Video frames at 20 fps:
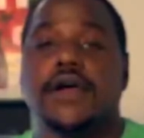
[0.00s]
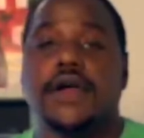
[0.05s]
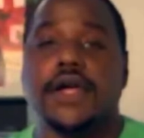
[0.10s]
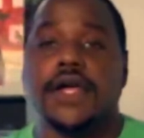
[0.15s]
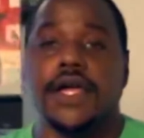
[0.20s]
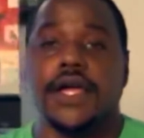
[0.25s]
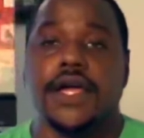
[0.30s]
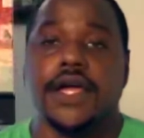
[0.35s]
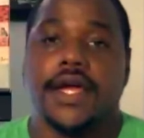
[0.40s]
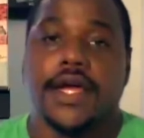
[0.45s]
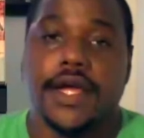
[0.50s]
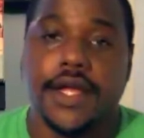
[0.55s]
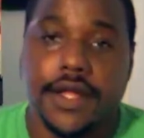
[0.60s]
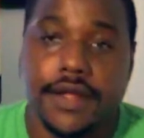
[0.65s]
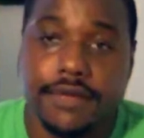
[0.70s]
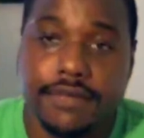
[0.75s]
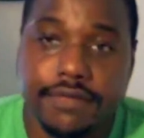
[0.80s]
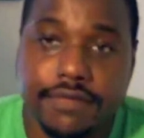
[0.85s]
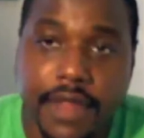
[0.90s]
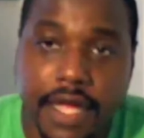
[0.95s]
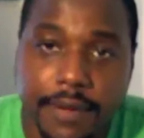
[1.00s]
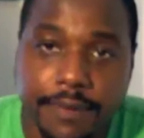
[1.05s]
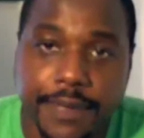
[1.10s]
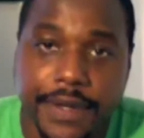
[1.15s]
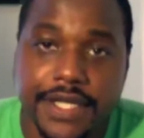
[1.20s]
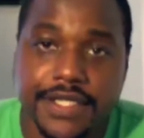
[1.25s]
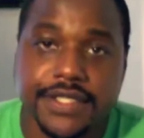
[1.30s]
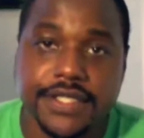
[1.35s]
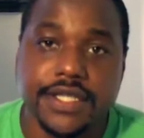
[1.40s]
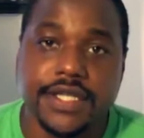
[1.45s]
And they
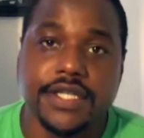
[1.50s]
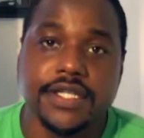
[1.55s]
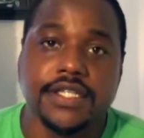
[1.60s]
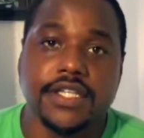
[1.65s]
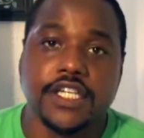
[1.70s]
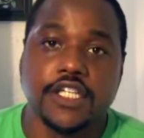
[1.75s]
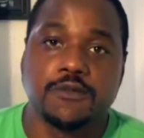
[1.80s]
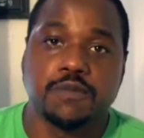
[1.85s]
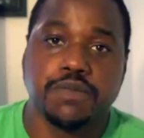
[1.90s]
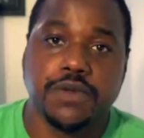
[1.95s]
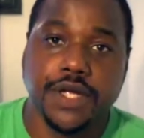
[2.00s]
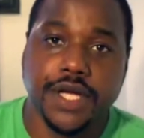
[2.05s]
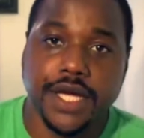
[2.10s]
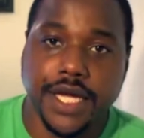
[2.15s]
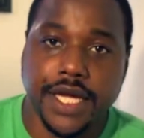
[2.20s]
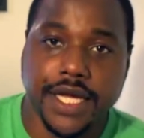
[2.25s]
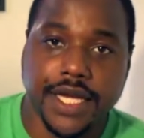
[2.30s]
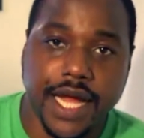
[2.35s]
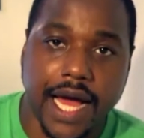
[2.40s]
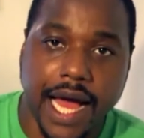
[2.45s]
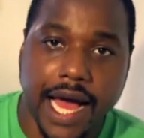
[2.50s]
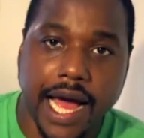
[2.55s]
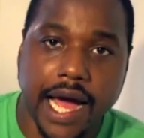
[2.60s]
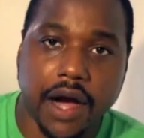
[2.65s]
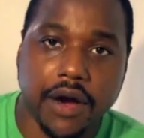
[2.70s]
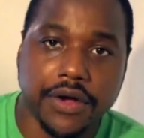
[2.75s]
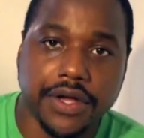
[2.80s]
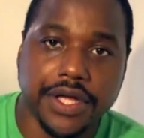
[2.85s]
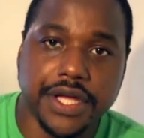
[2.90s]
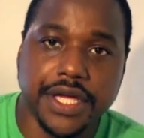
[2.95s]
basically explained
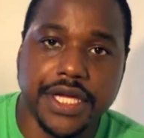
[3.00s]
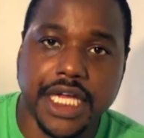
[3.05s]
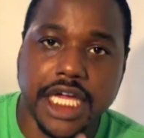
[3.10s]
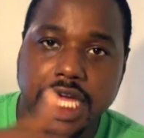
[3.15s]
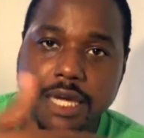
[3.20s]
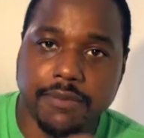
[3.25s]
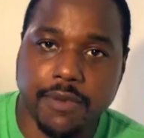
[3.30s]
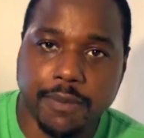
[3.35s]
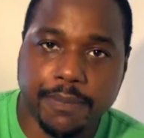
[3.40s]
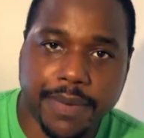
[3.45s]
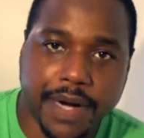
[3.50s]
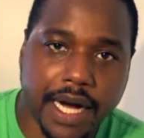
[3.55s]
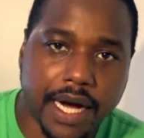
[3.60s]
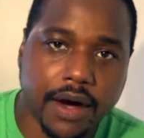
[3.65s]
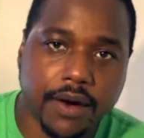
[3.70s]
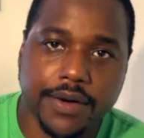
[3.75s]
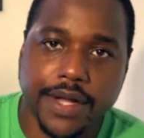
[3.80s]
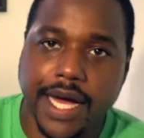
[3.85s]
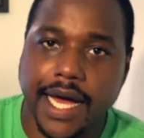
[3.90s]
how he came about,